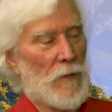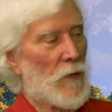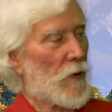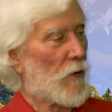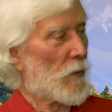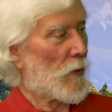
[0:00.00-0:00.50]

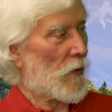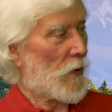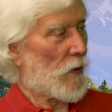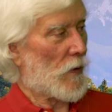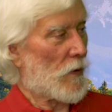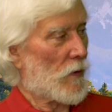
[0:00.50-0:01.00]
everything's
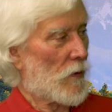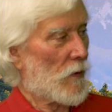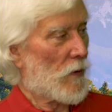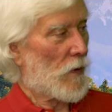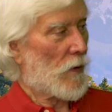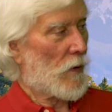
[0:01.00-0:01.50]
material,
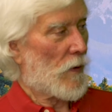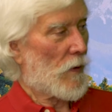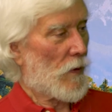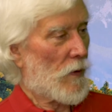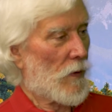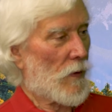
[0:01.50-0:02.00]

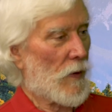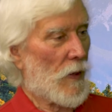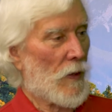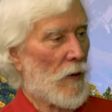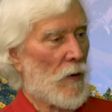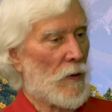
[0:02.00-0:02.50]

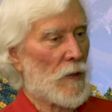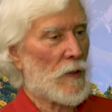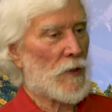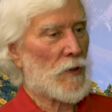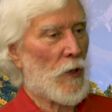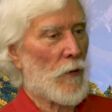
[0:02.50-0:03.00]
then all of
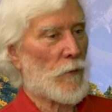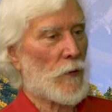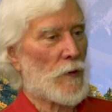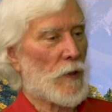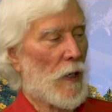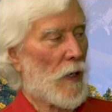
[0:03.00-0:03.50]
the softer
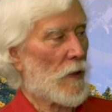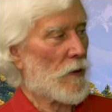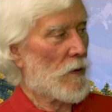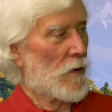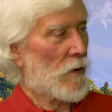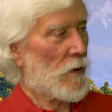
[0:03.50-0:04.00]

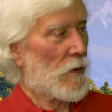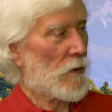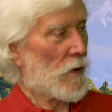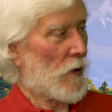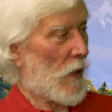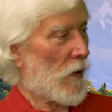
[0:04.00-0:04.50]
side,
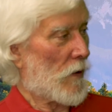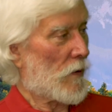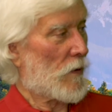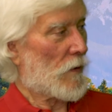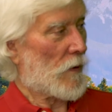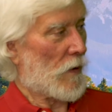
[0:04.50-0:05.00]
the
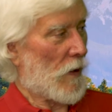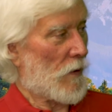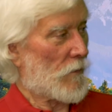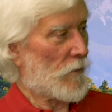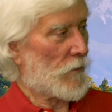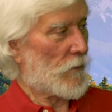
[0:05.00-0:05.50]
caring, the
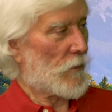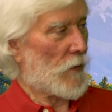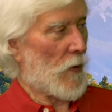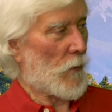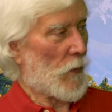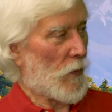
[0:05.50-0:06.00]
love,
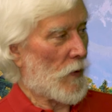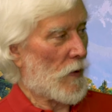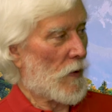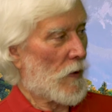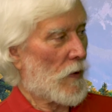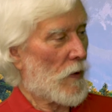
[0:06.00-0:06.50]
the
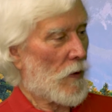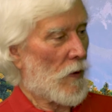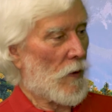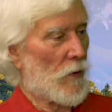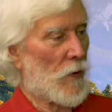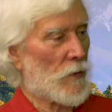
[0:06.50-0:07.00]
empathy, yeah.
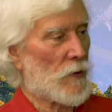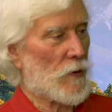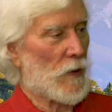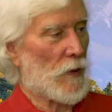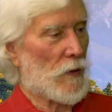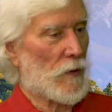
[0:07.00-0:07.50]
all those
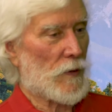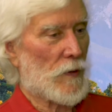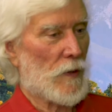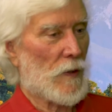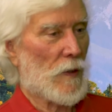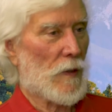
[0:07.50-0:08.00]

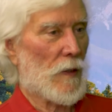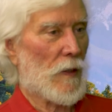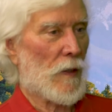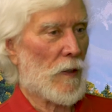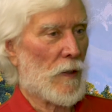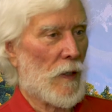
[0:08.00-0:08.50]
things
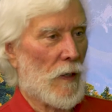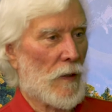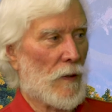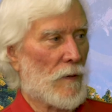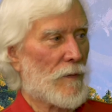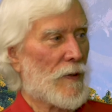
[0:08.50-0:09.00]
are
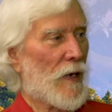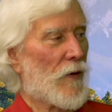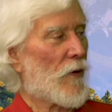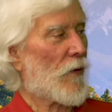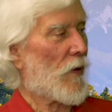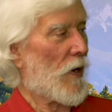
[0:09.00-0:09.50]
kind of, yeah,
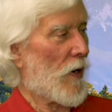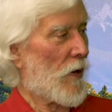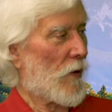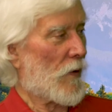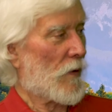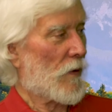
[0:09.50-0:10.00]
they're
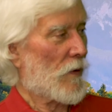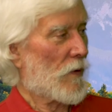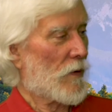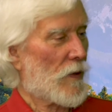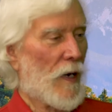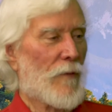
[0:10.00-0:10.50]
there.
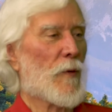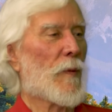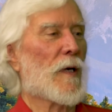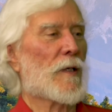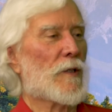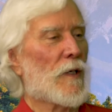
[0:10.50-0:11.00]
Yeah,
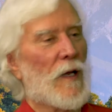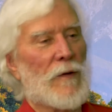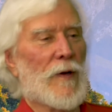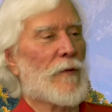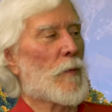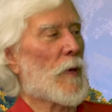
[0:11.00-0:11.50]
everybody should
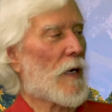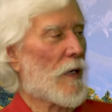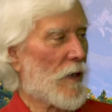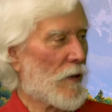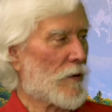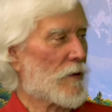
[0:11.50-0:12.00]
love everybody
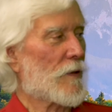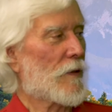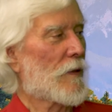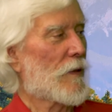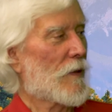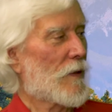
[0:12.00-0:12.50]
else.
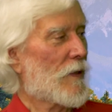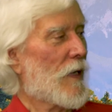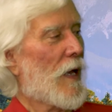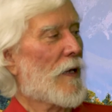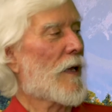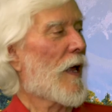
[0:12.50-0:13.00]

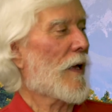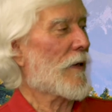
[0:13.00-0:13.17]
Yeah, yeah,